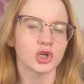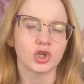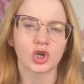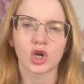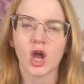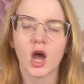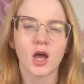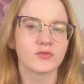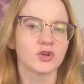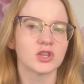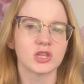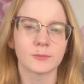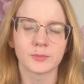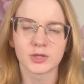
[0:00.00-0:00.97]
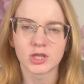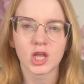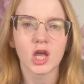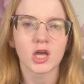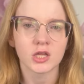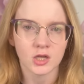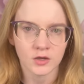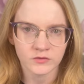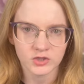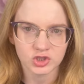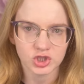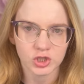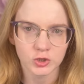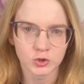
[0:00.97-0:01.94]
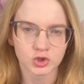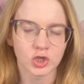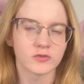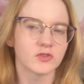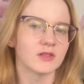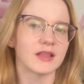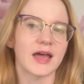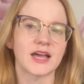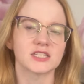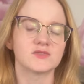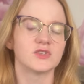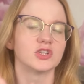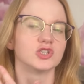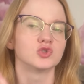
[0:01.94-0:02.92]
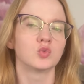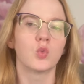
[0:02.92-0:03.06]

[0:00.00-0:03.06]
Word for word: You're covered in the blood of the children of the last village.